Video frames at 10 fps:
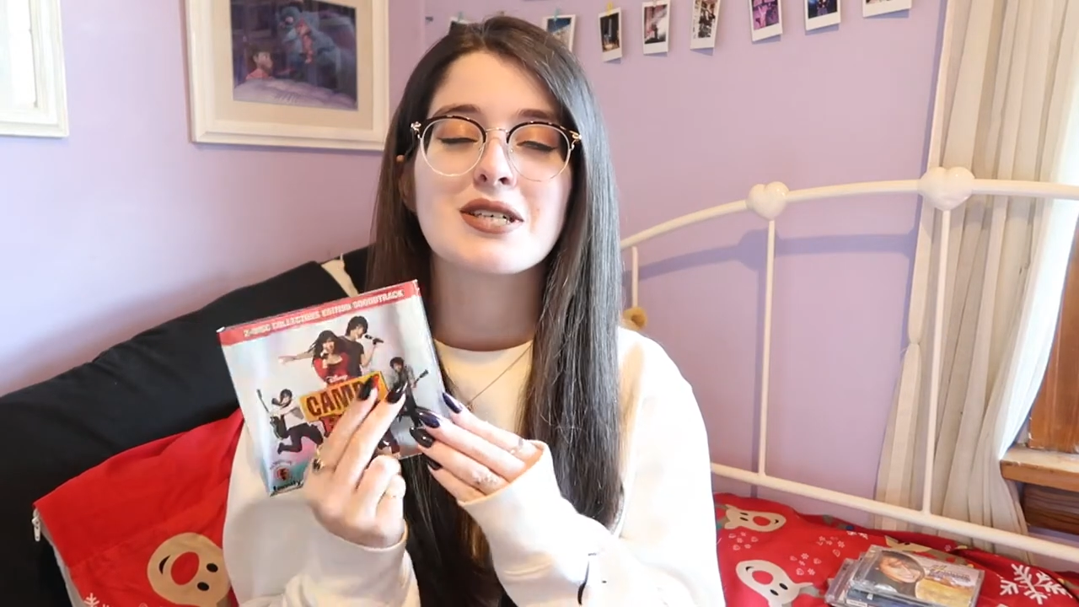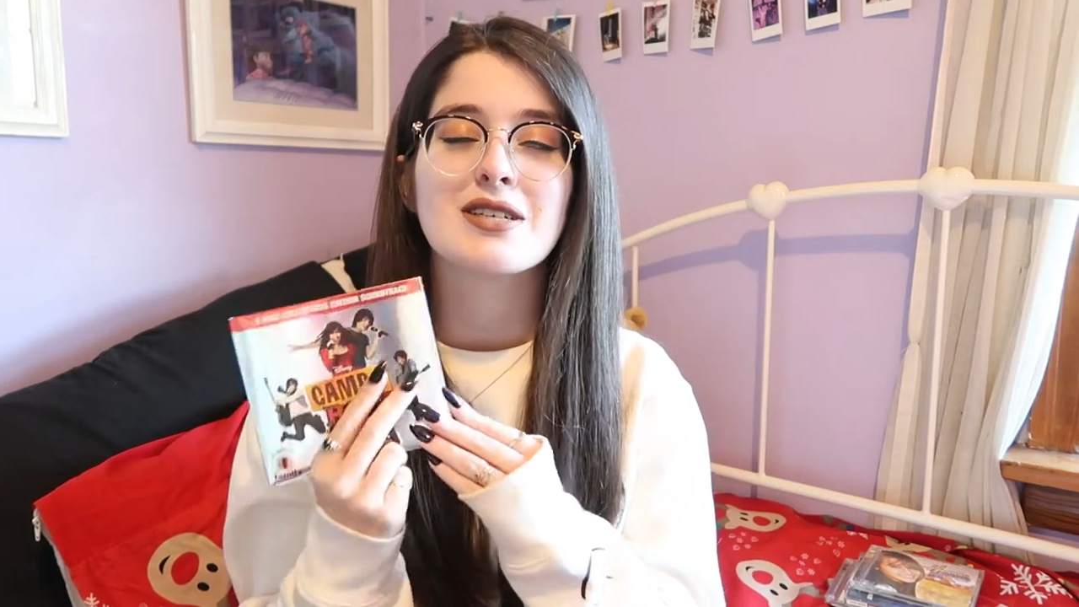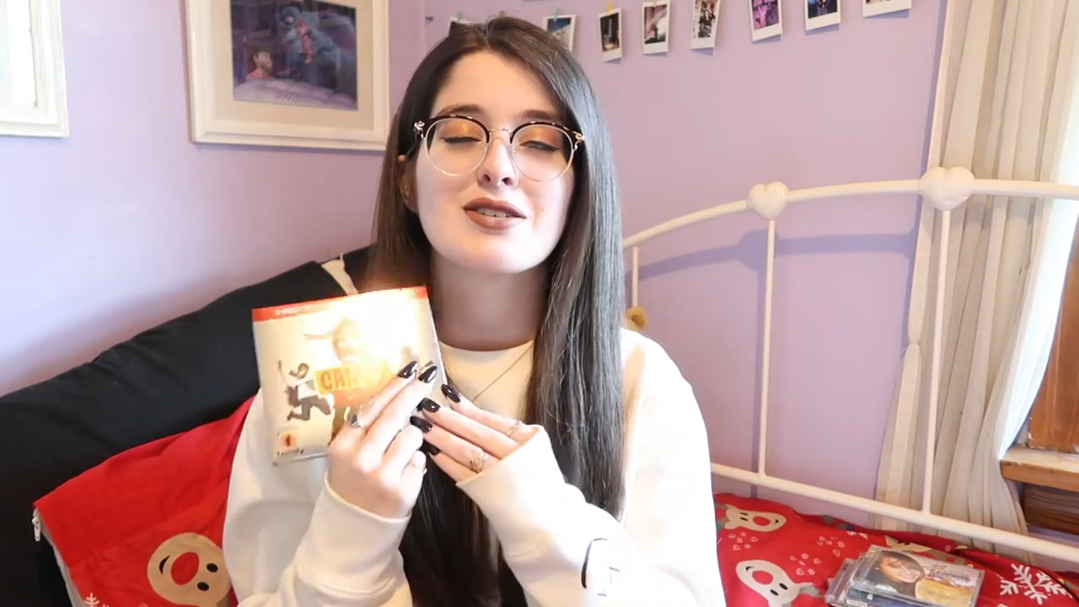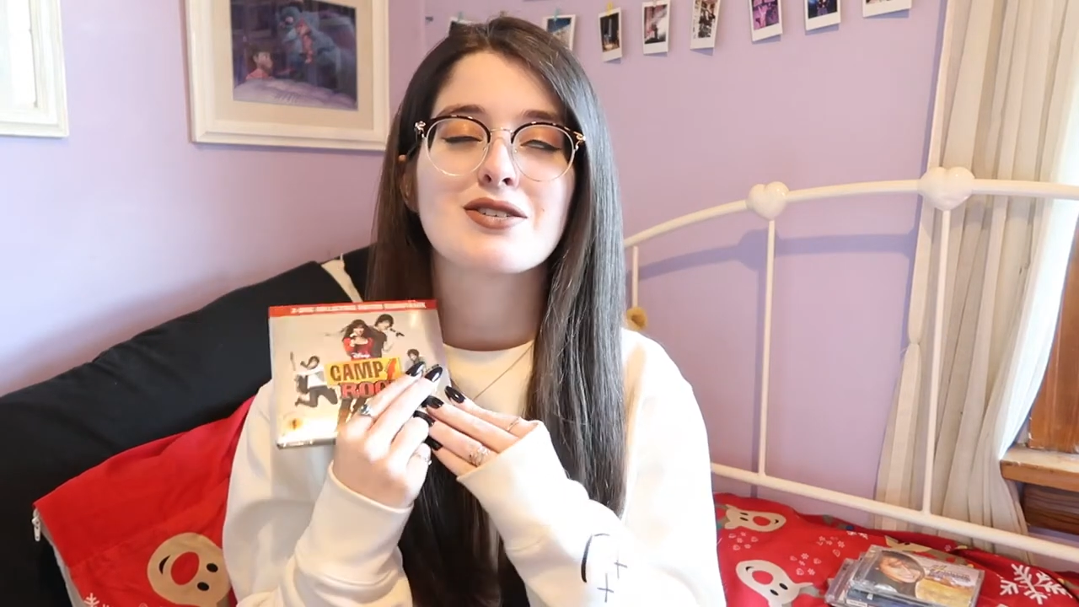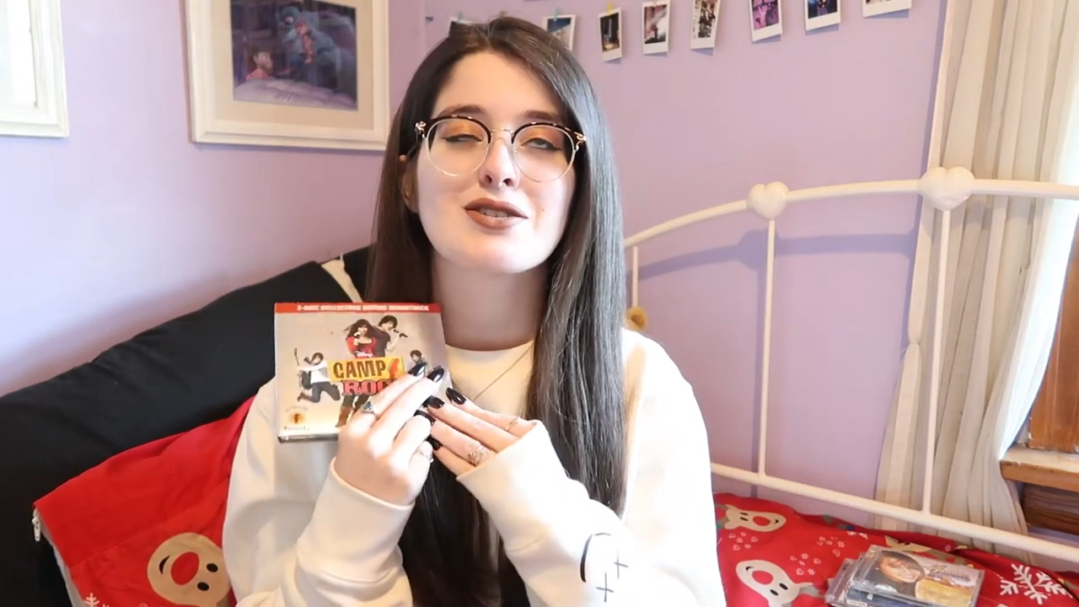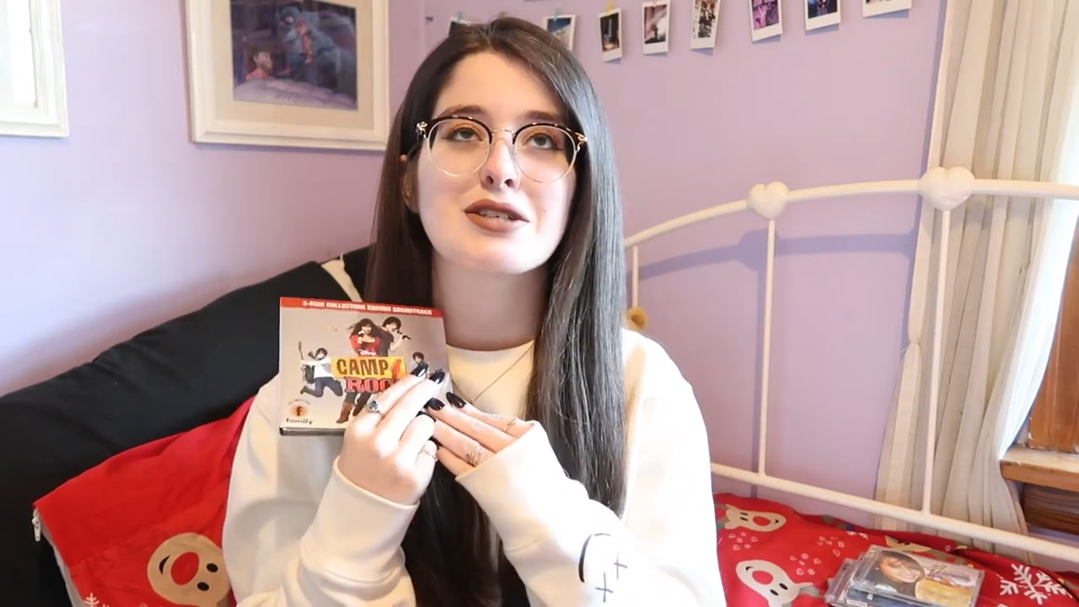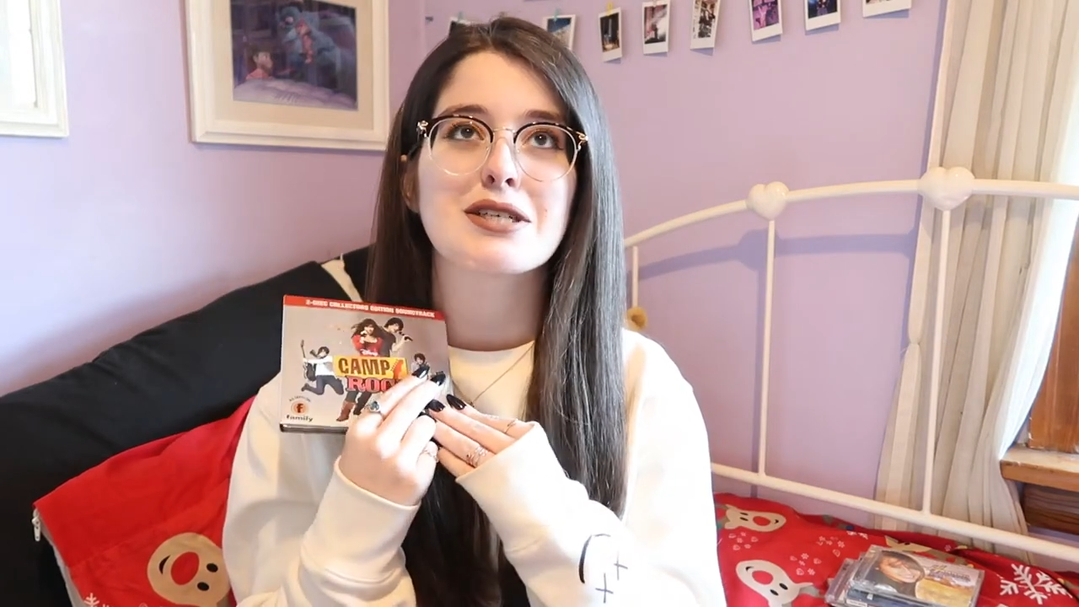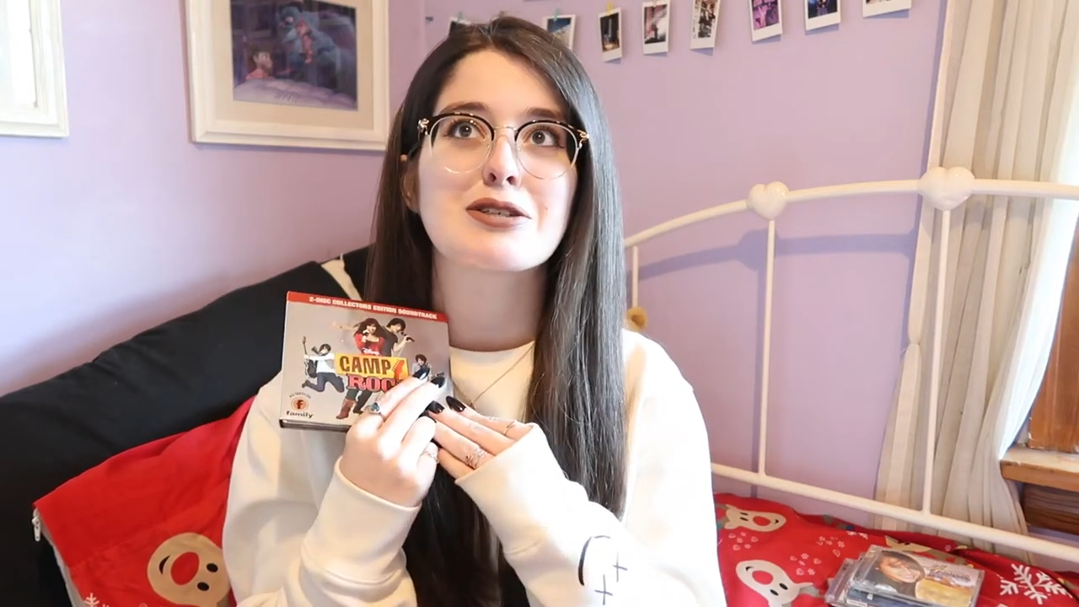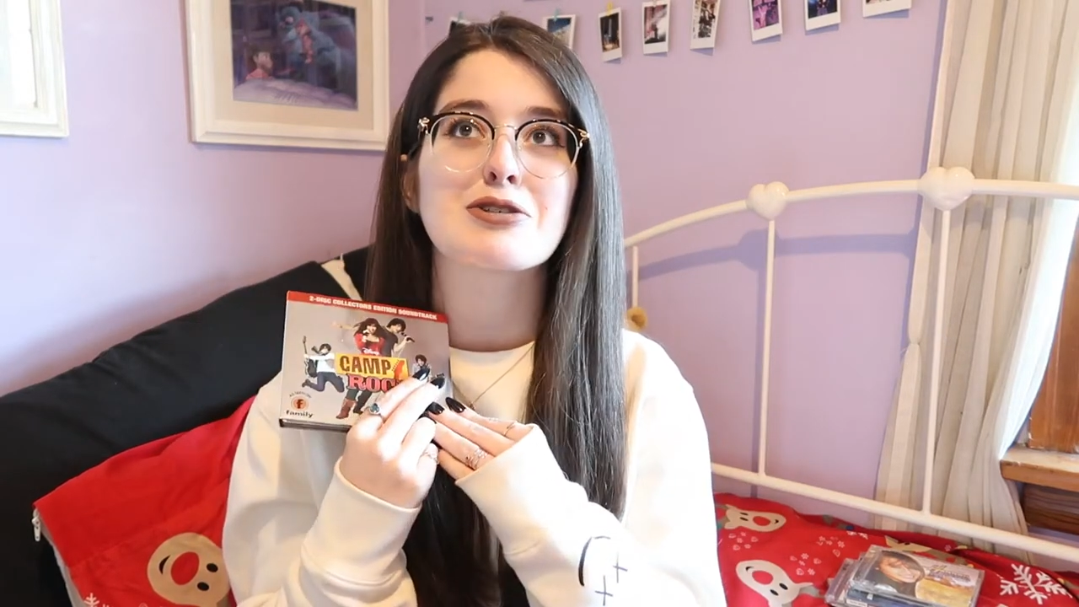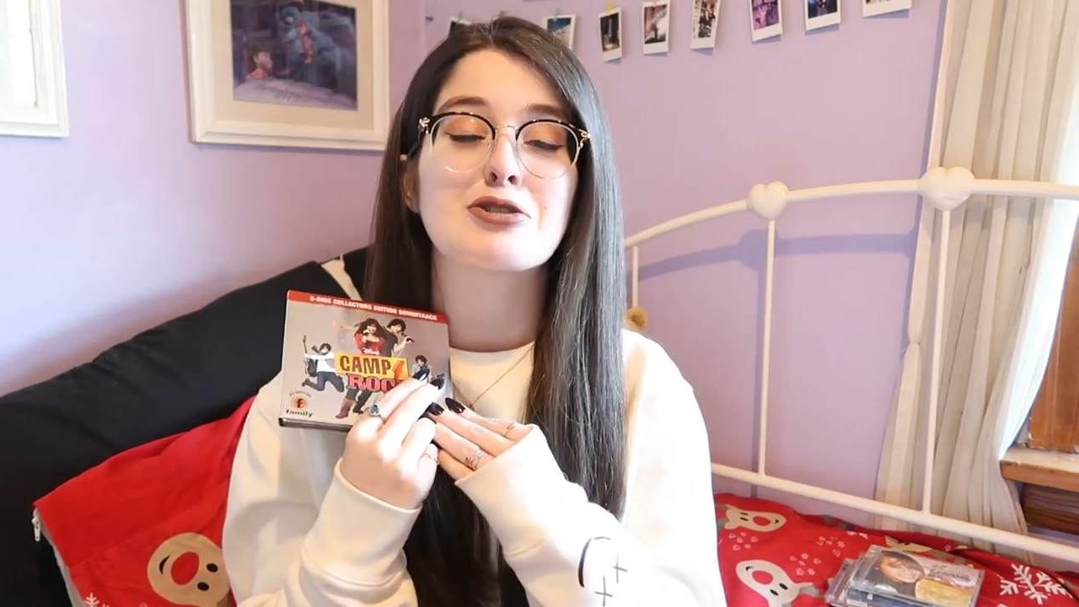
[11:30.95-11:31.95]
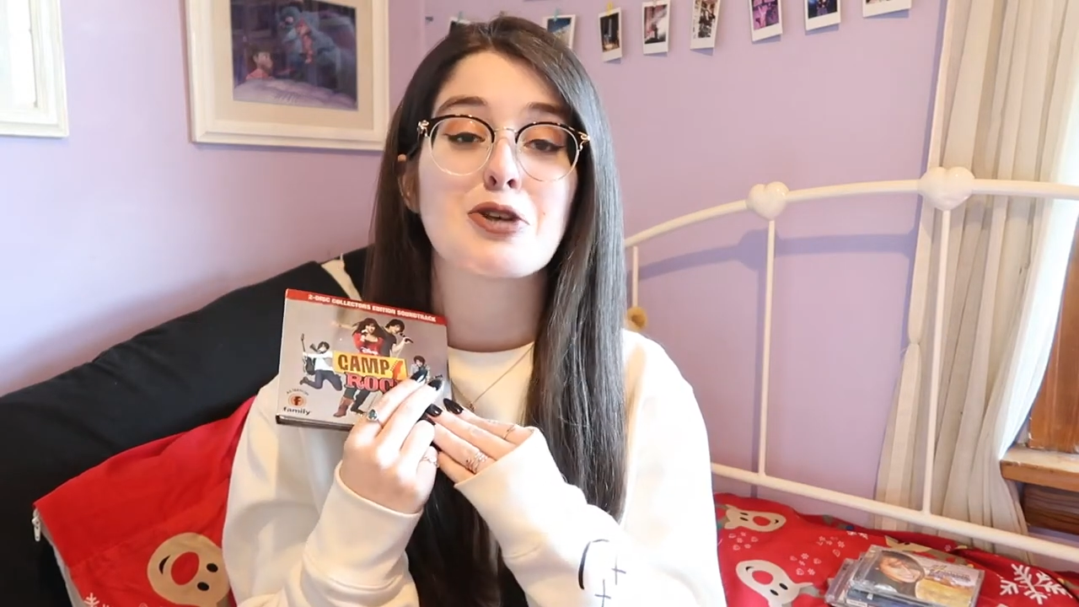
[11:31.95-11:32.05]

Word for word: It is just